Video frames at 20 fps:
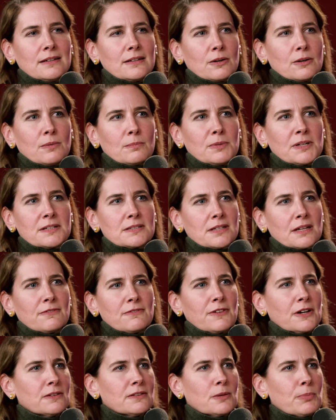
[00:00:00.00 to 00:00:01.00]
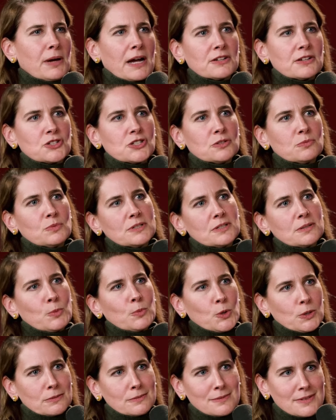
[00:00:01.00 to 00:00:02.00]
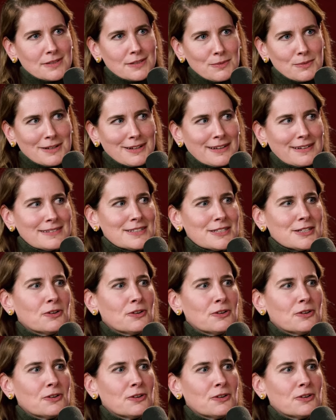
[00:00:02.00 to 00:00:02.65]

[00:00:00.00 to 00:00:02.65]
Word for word: you know, because I felt the passion was important and whatnot.